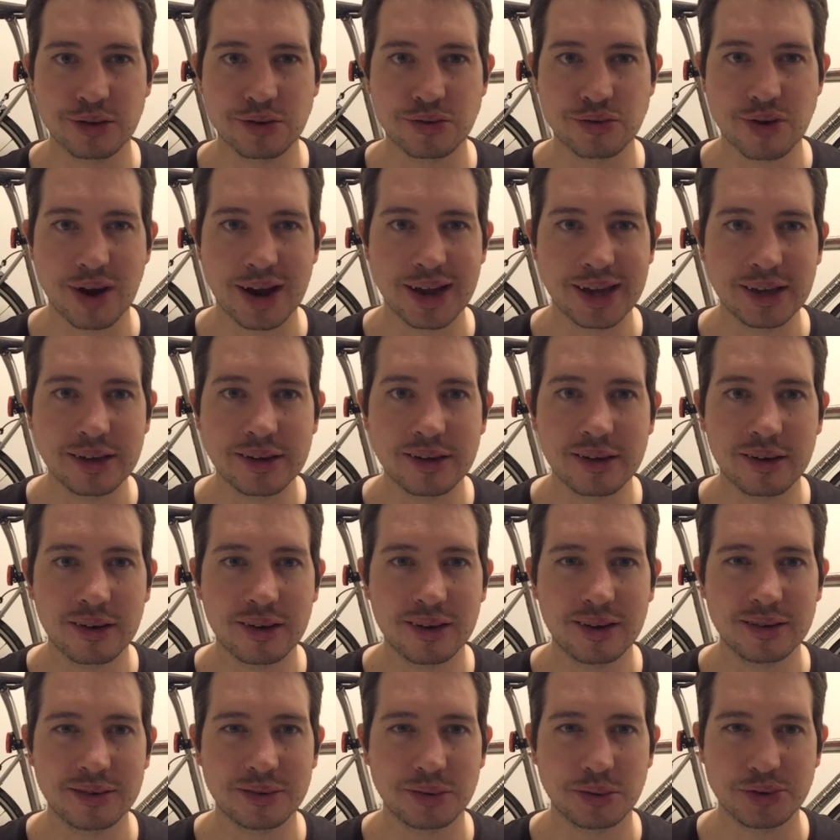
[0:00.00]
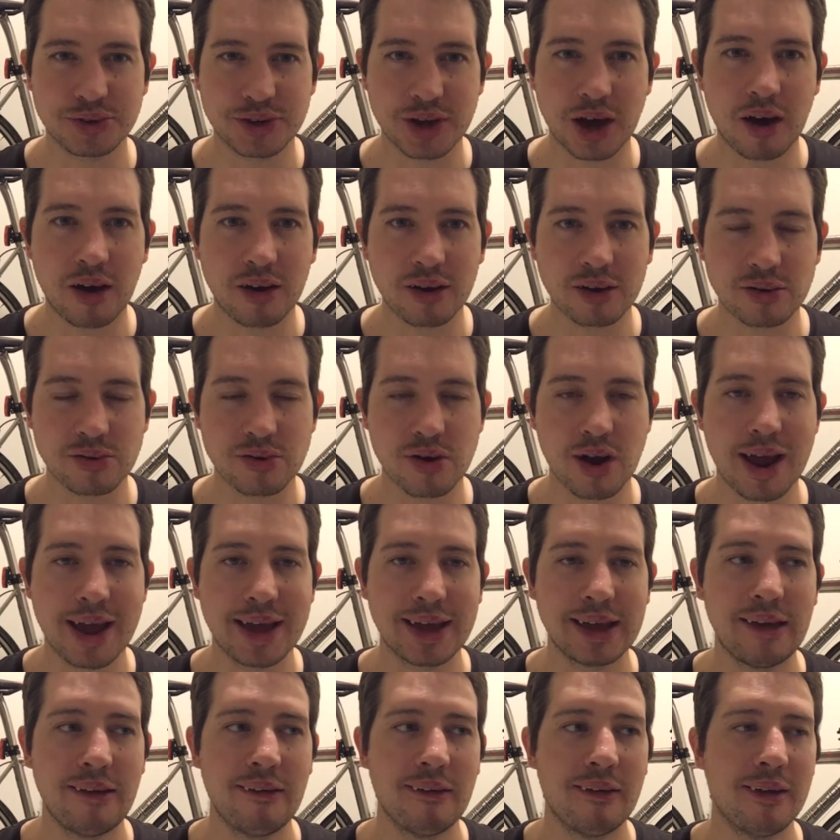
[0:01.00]
grey colour, or dark
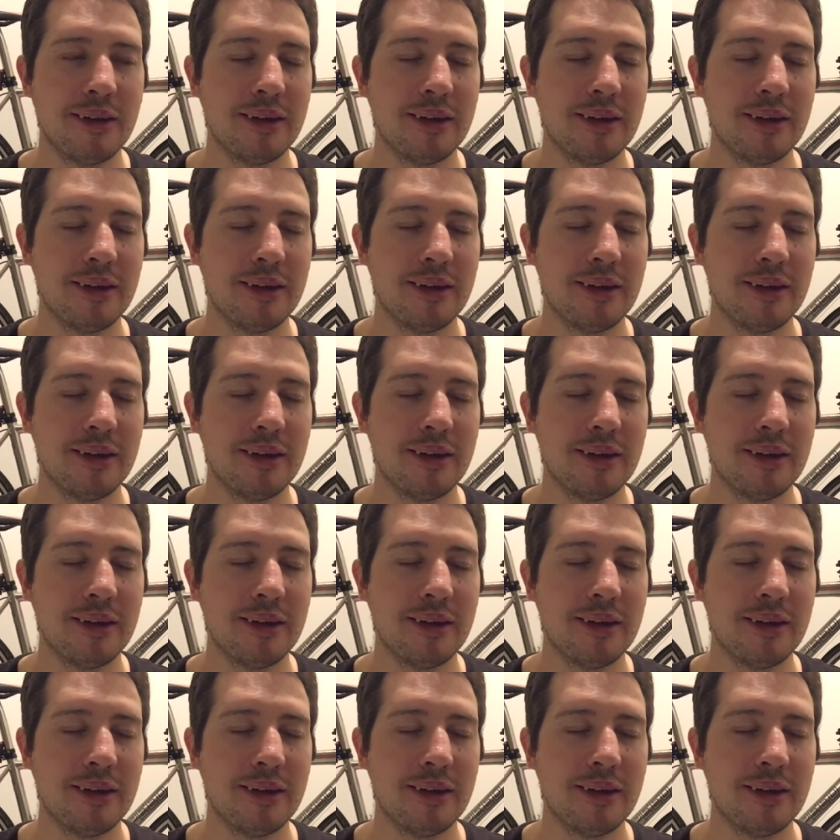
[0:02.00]
grey.